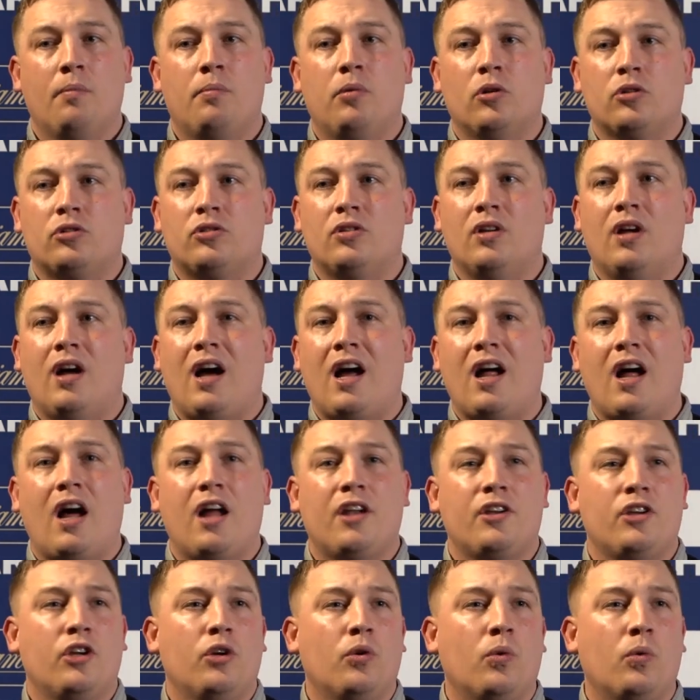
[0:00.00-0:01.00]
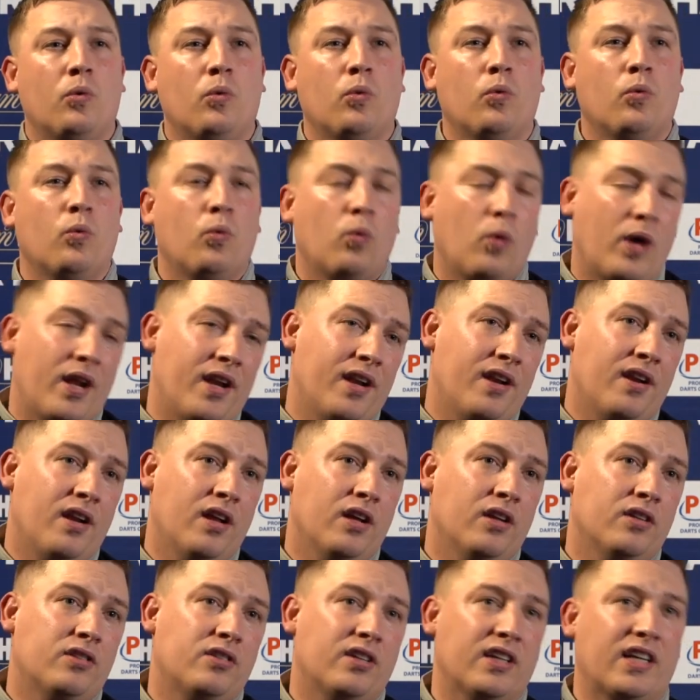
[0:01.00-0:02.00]
But I knew when
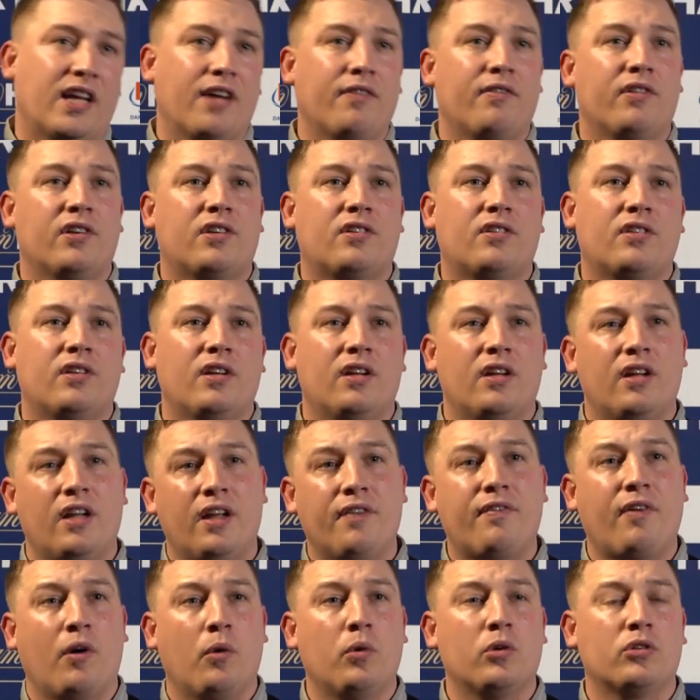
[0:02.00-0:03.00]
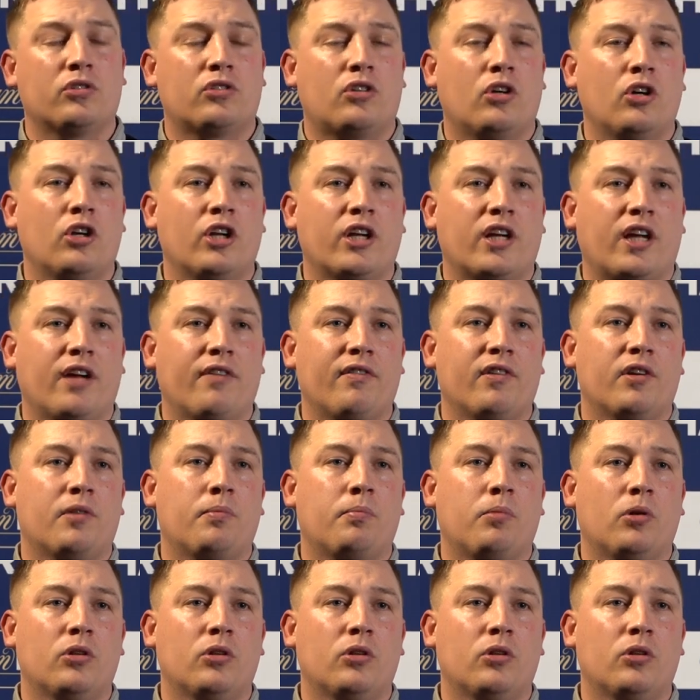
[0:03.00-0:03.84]
to give it, if I was going to give it.